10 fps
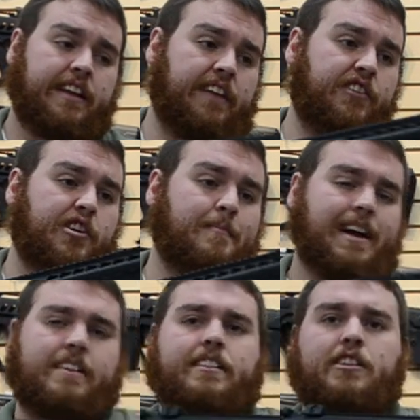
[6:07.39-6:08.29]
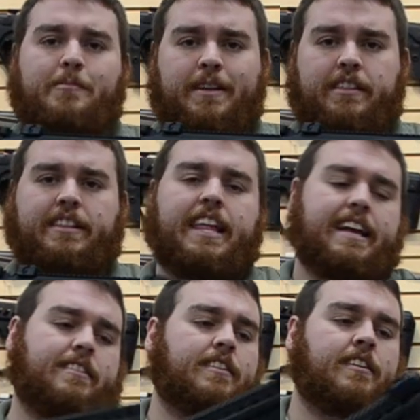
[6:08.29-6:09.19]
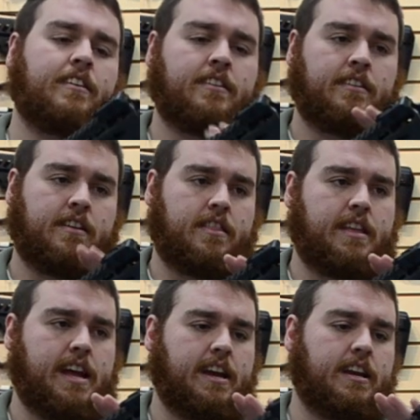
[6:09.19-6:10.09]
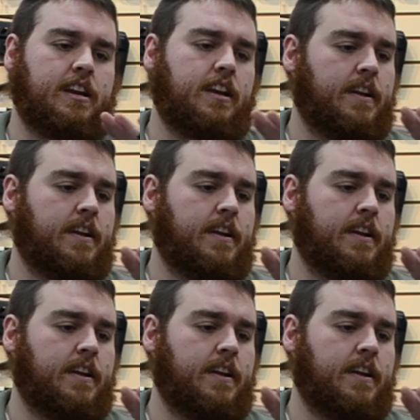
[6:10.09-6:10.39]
If you don't mind a little bit of the length, then